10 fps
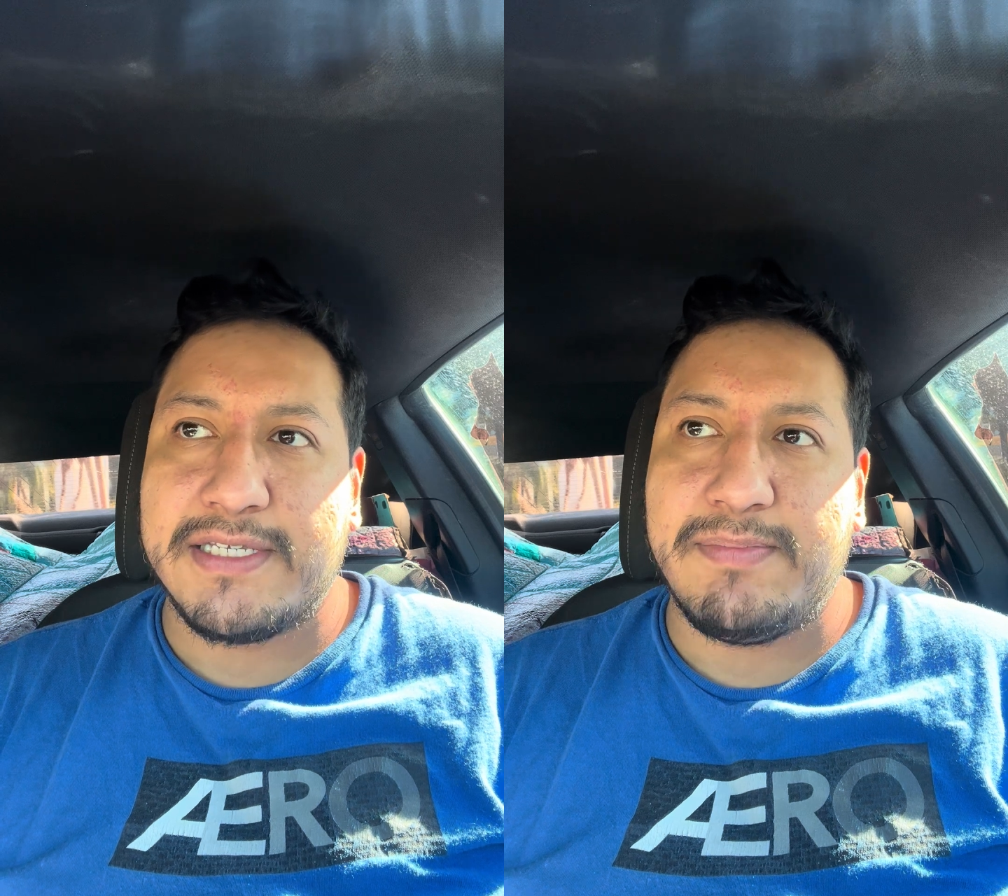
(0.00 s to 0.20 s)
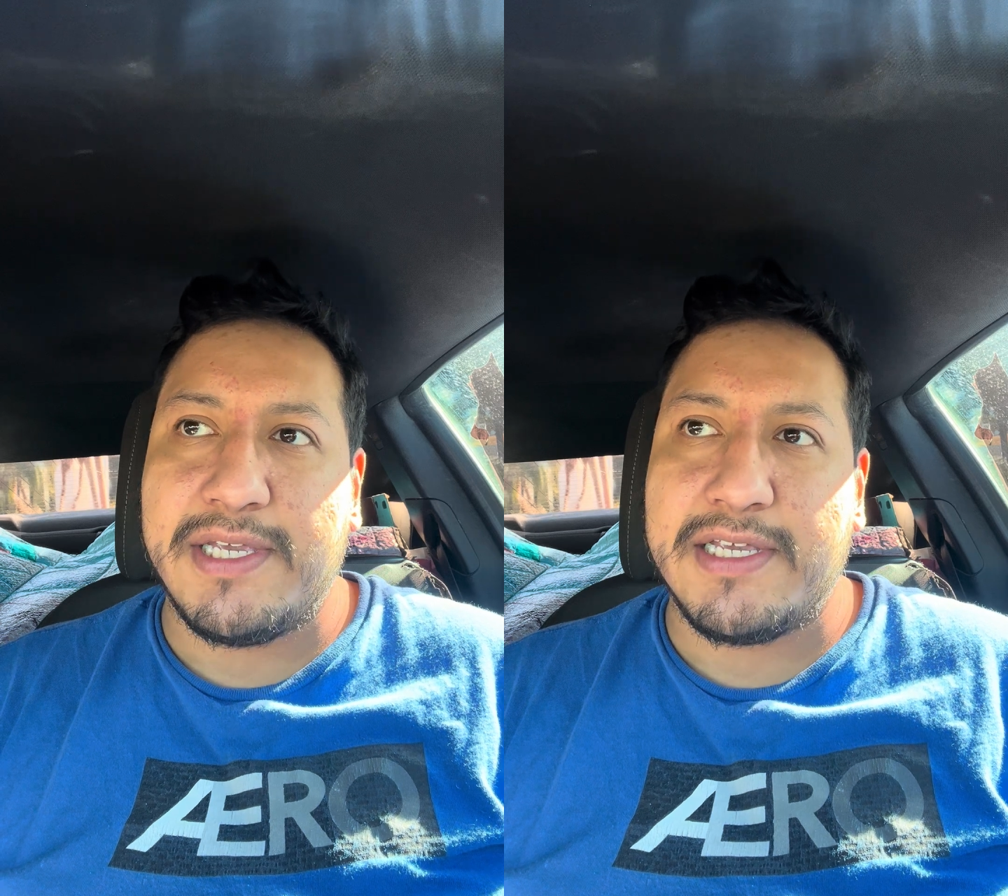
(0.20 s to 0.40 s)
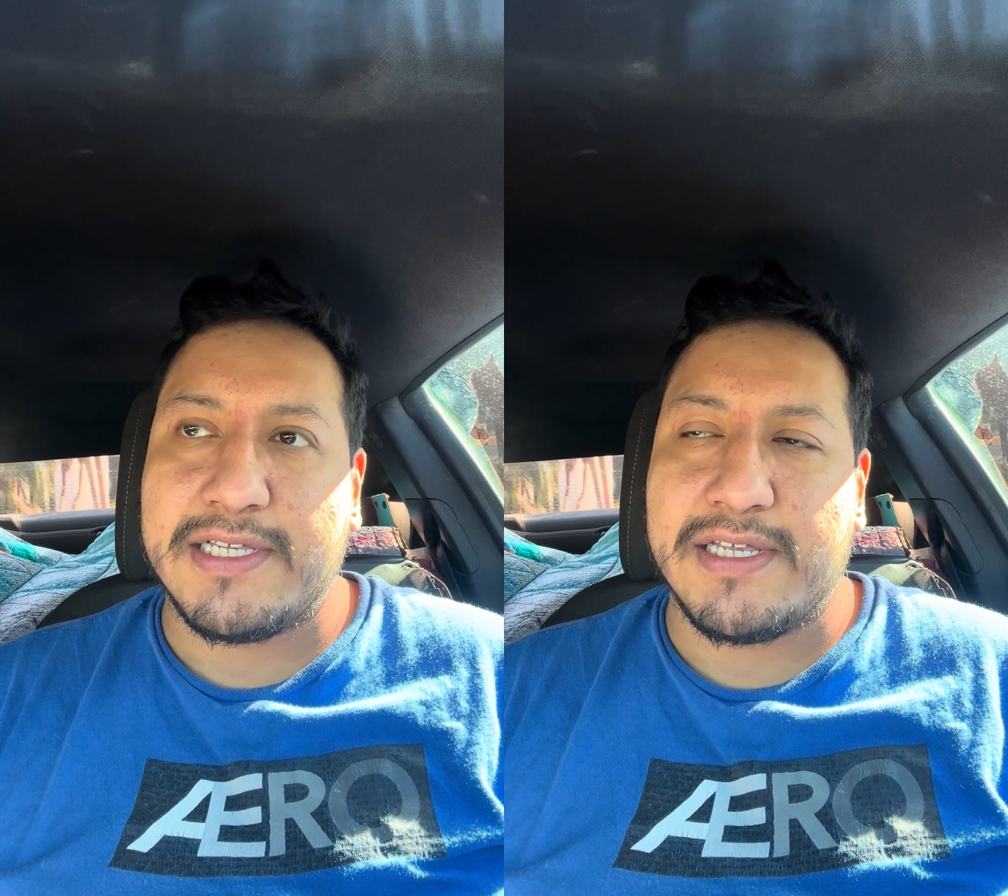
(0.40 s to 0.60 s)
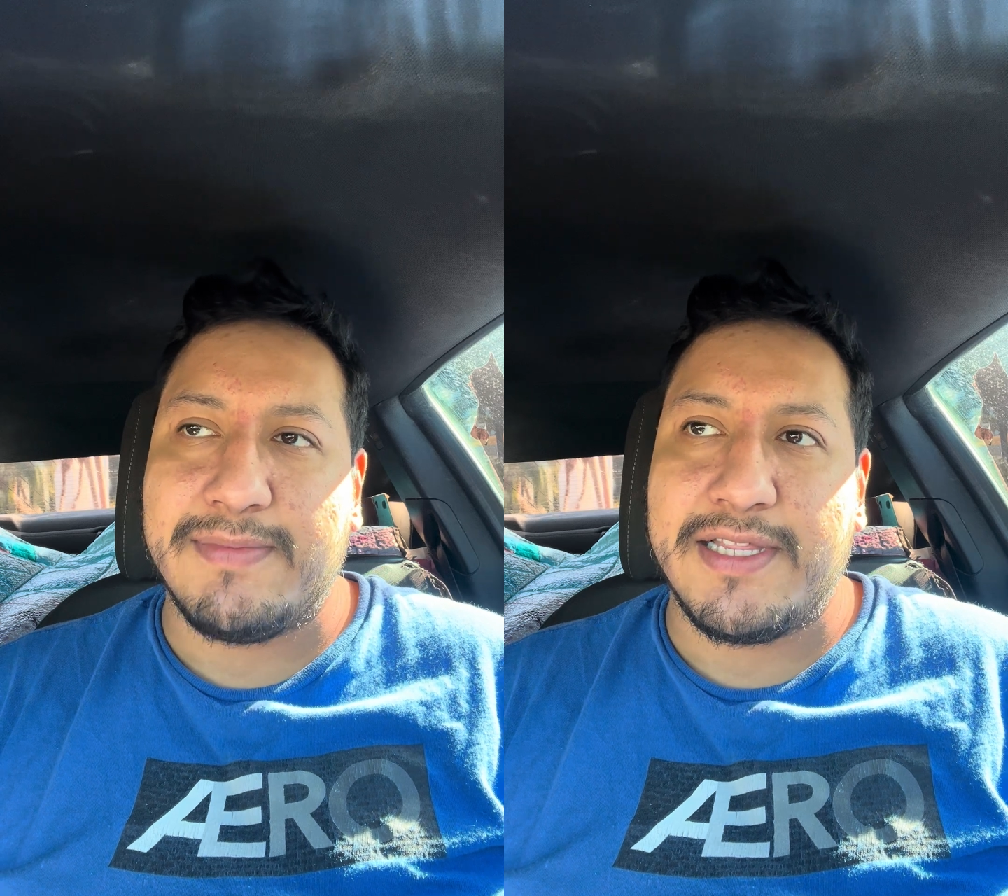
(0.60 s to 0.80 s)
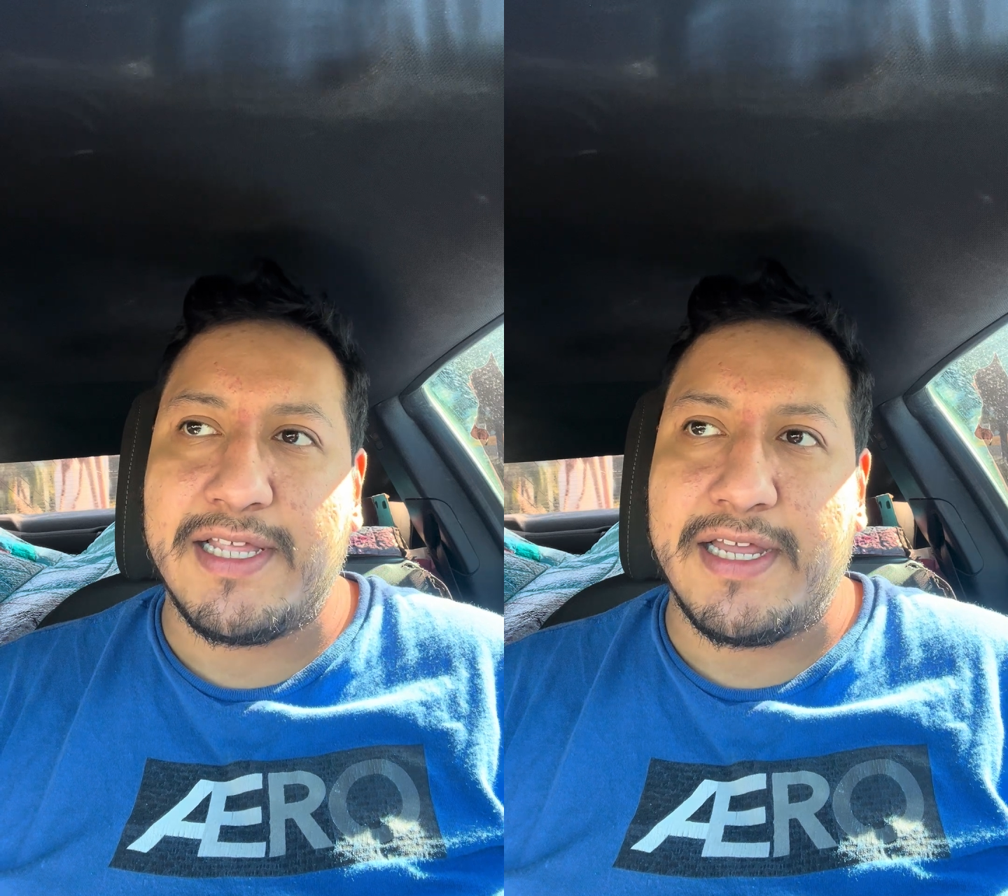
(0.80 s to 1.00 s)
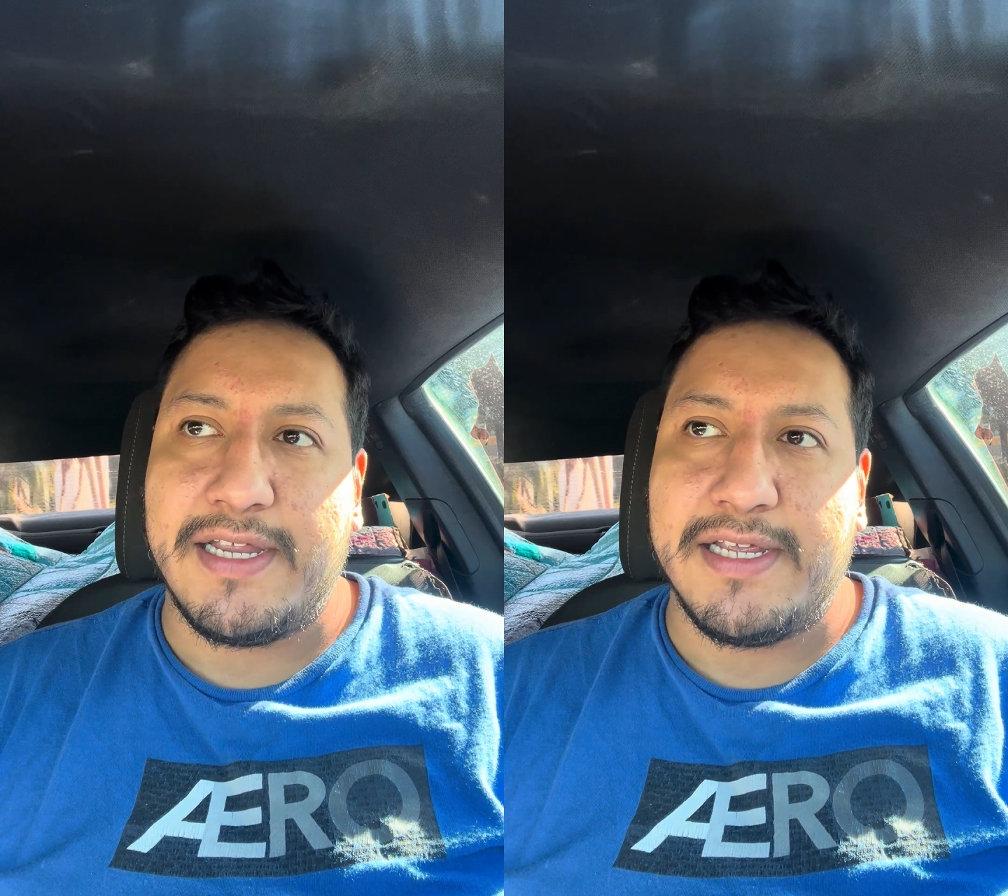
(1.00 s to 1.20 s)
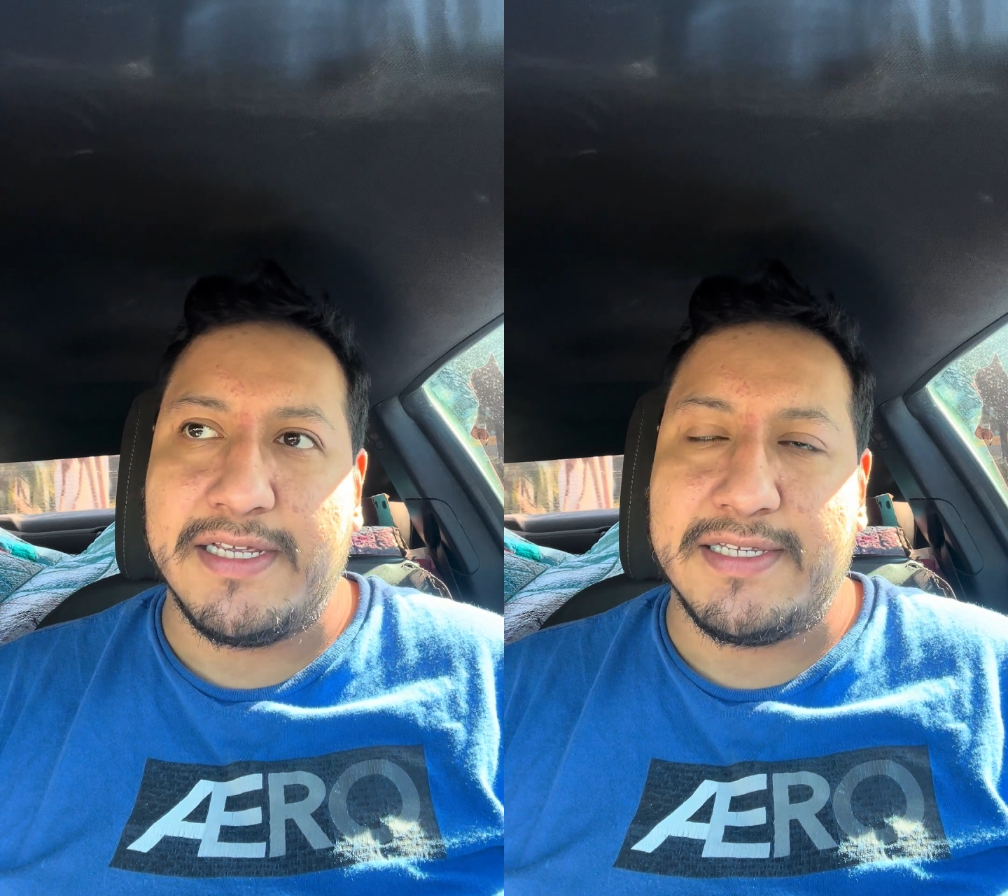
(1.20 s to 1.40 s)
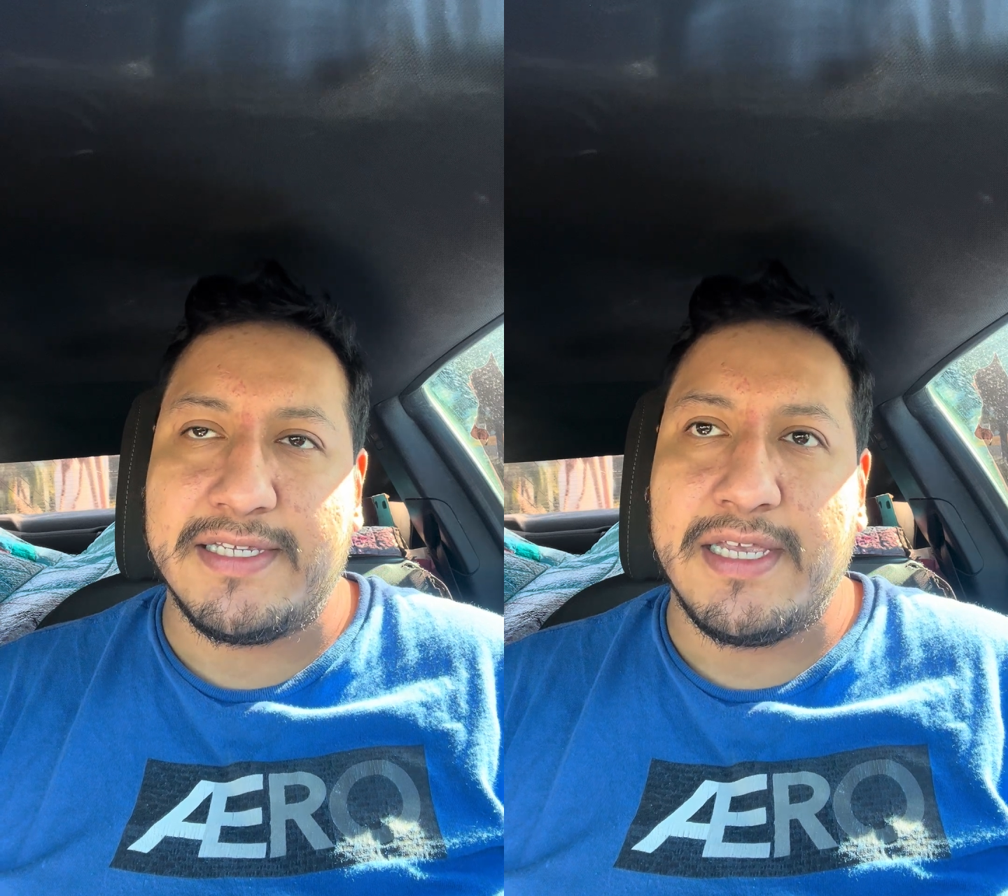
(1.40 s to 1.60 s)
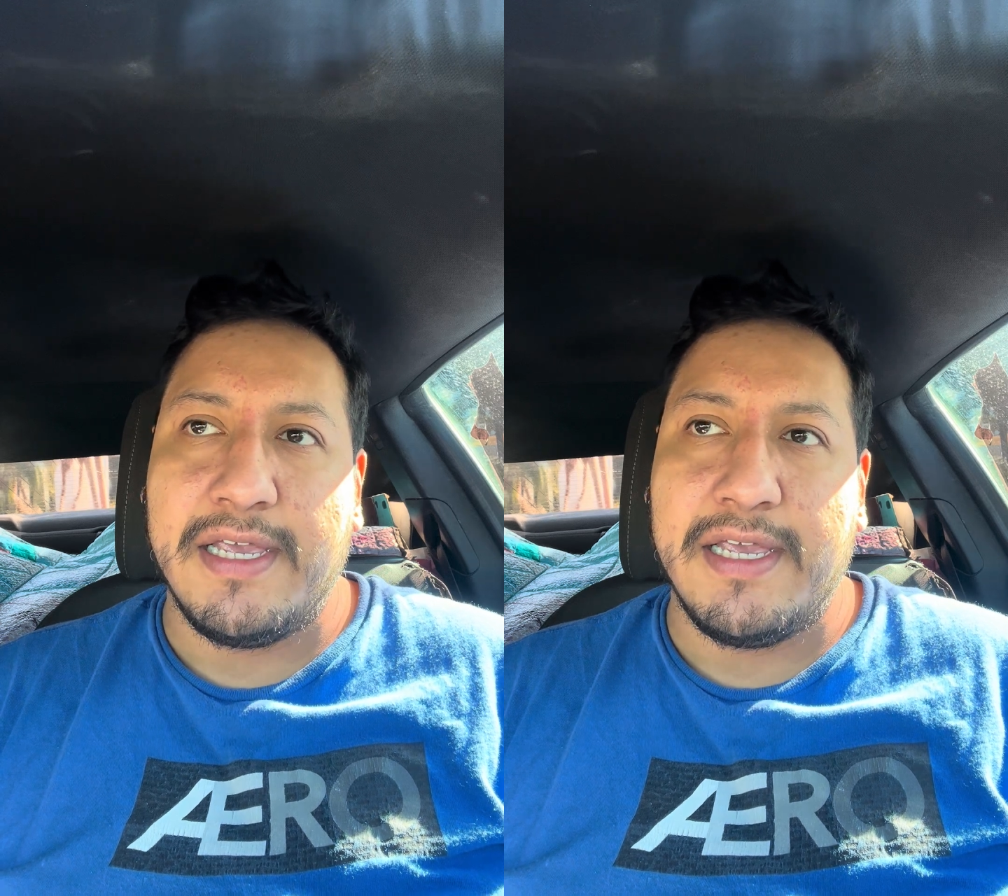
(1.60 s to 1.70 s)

being something that is